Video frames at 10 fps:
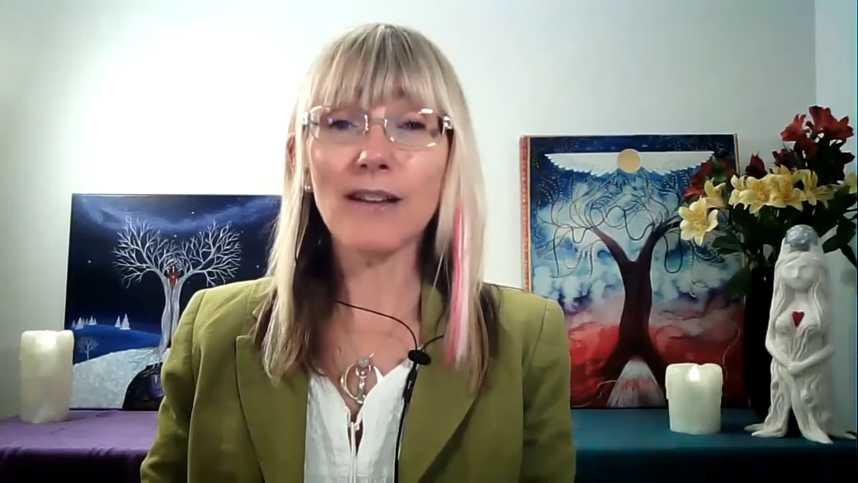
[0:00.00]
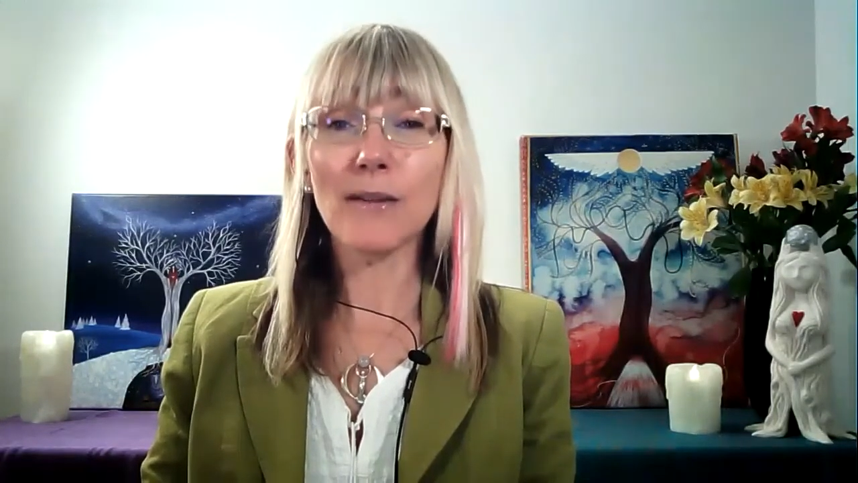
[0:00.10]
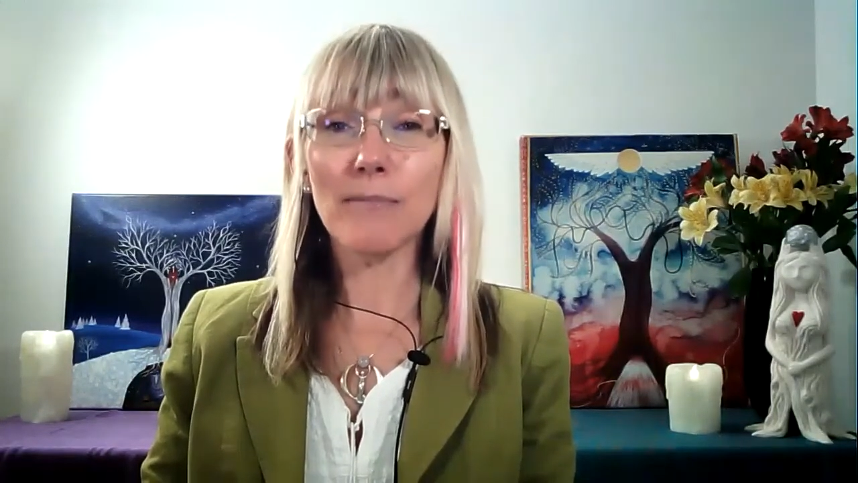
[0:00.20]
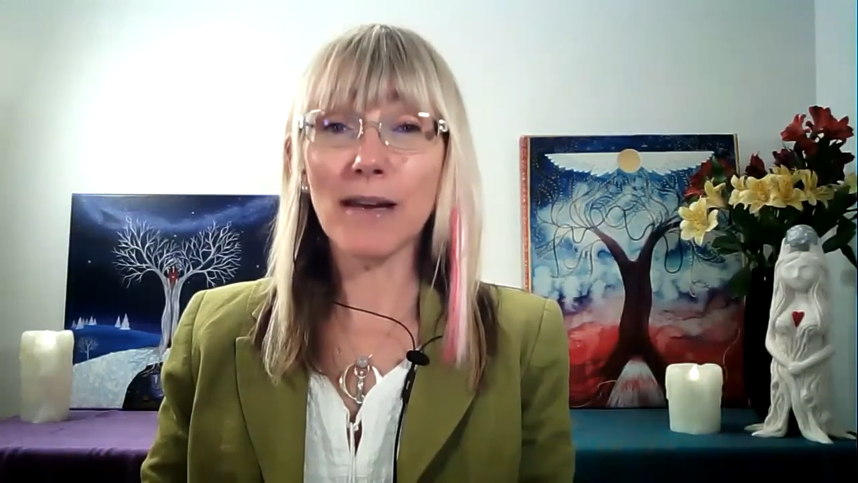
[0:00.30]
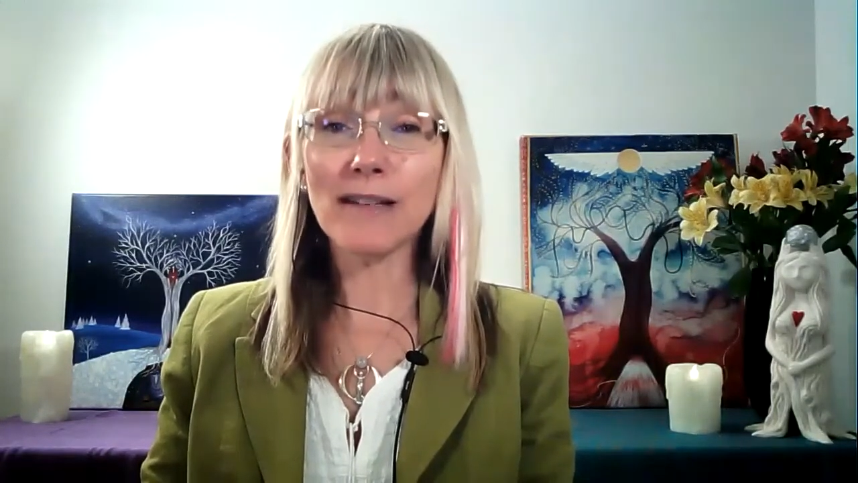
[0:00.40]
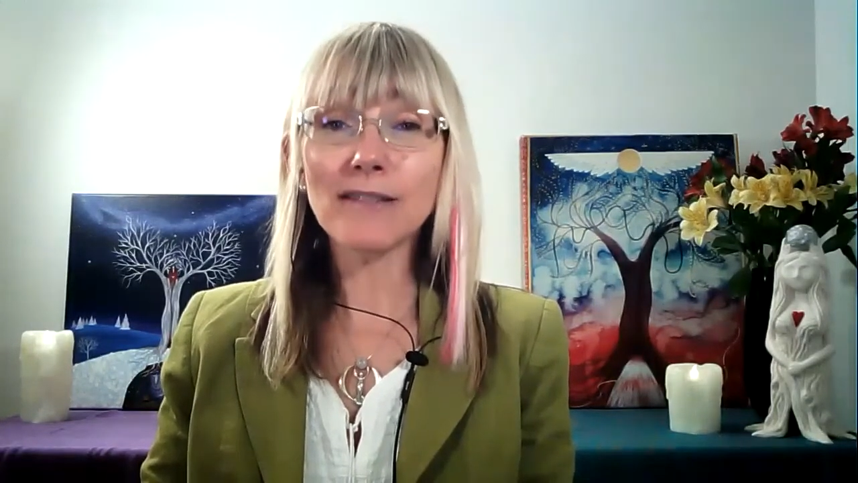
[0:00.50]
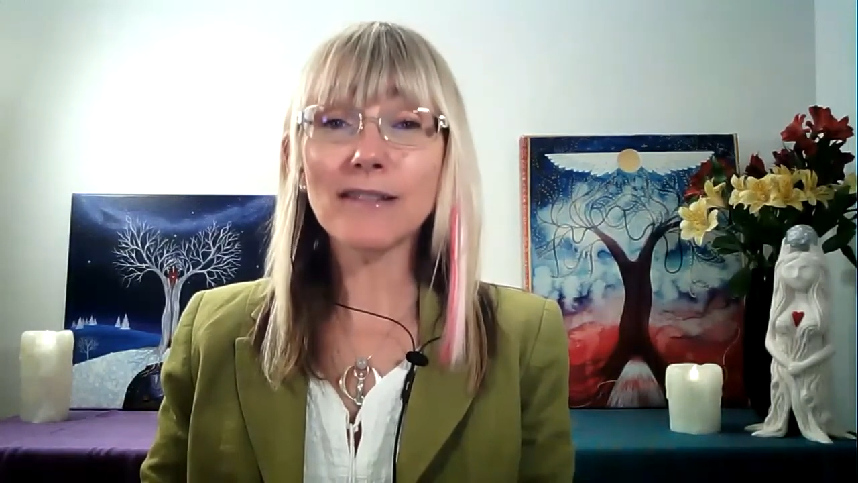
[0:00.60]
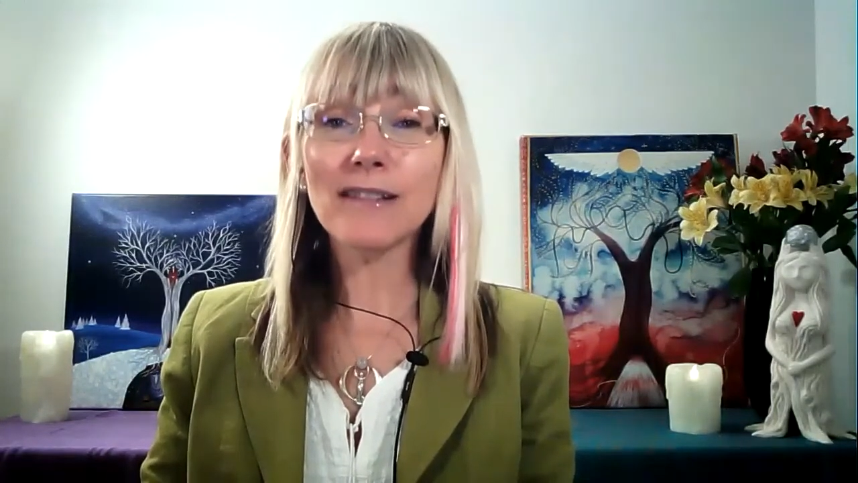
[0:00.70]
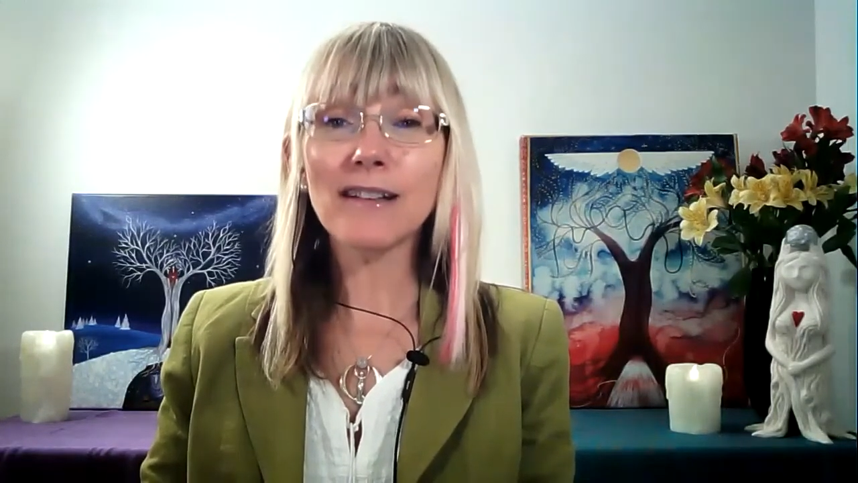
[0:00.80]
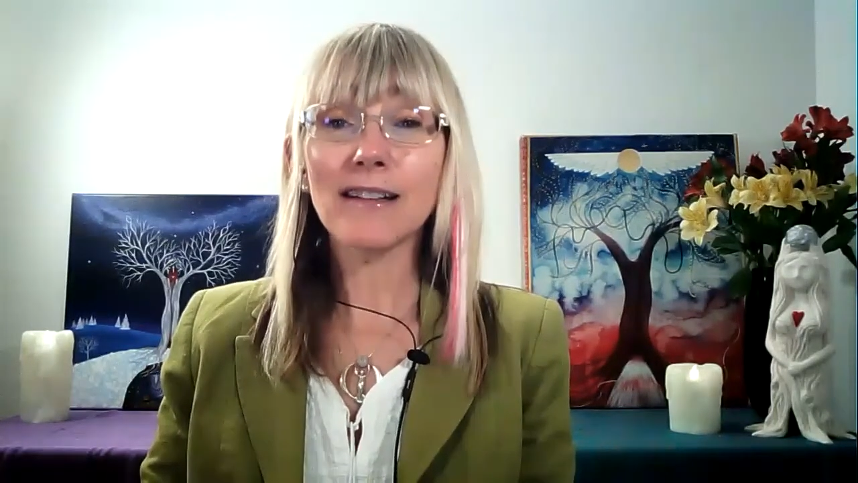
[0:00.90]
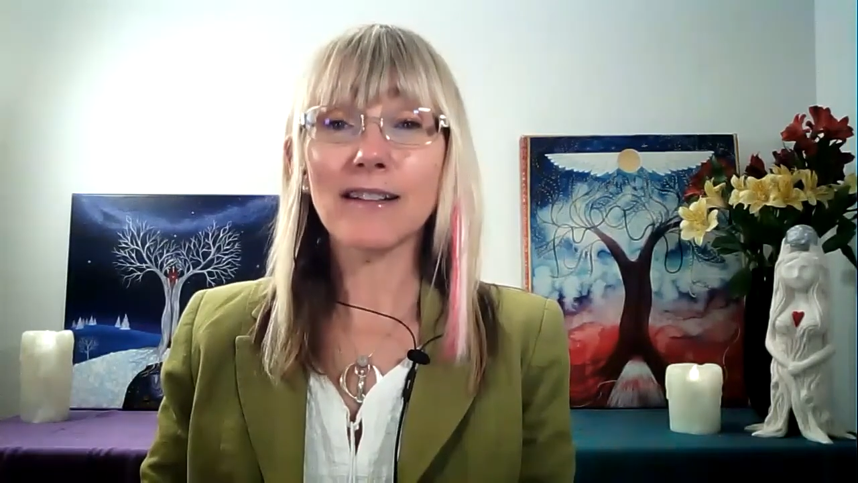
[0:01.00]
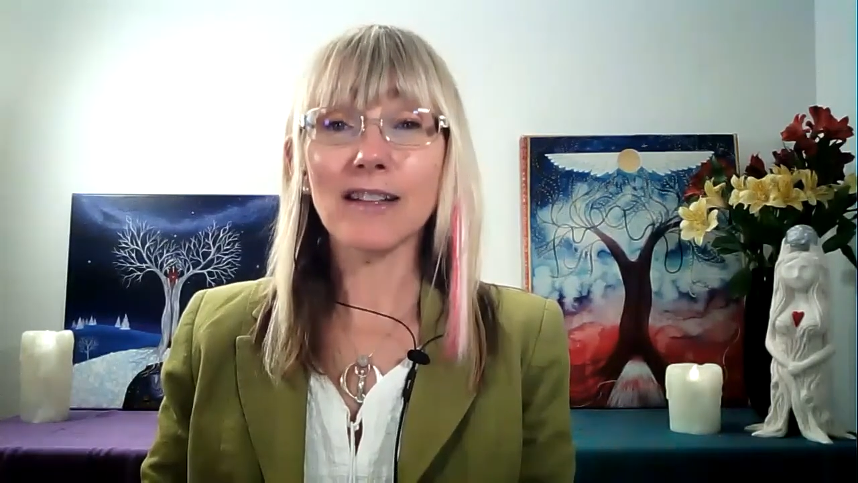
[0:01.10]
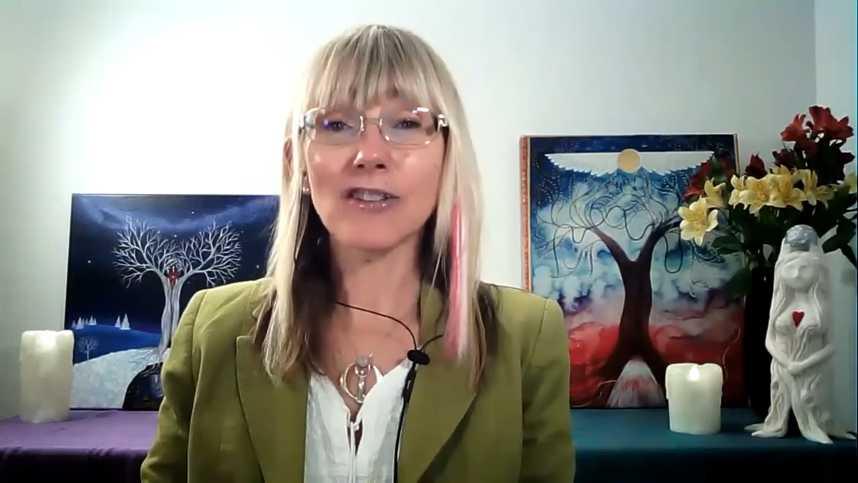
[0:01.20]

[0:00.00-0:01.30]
the maiden, the